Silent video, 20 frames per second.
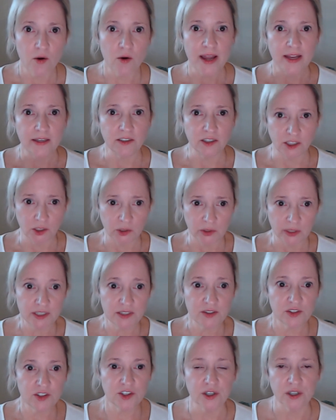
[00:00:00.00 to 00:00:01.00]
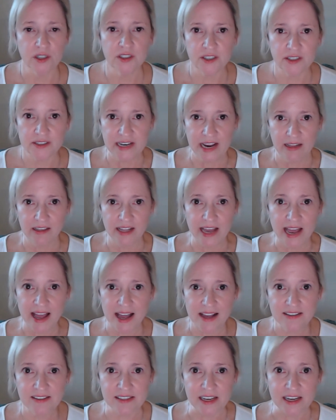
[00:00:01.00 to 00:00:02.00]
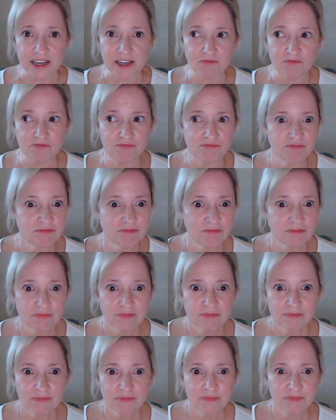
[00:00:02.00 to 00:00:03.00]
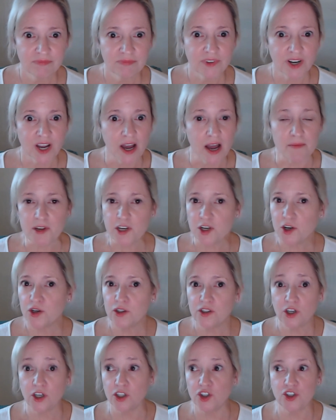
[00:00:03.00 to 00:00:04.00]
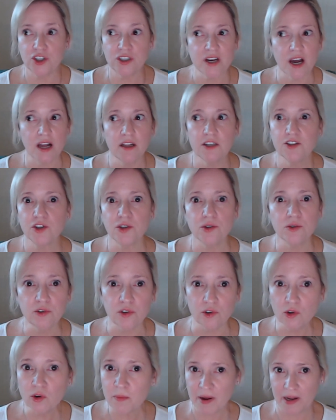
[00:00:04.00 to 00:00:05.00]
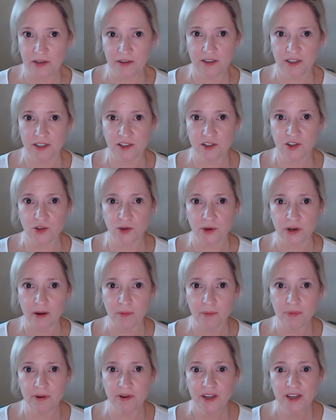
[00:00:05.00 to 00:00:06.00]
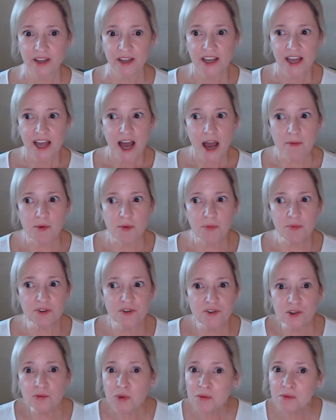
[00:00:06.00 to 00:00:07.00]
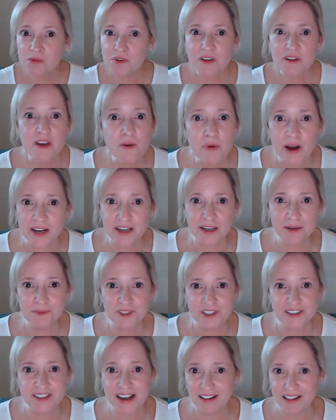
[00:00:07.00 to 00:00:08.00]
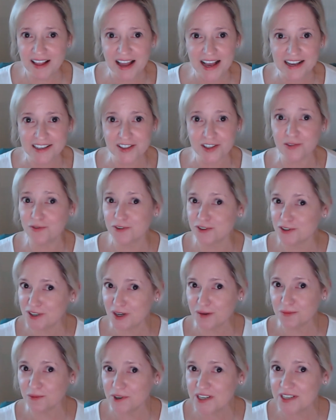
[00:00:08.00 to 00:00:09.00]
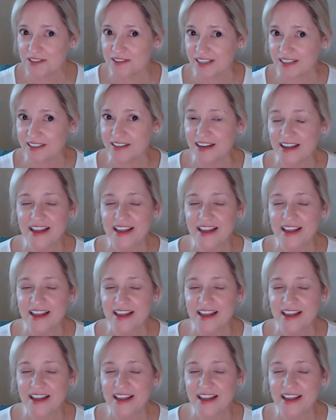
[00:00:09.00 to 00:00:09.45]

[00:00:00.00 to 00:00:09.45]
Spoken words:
and Lewis took to Tallahassee? I mean, could she tell us who knew about this trip? I mean, presumably they went up to Tallahassee for some reason.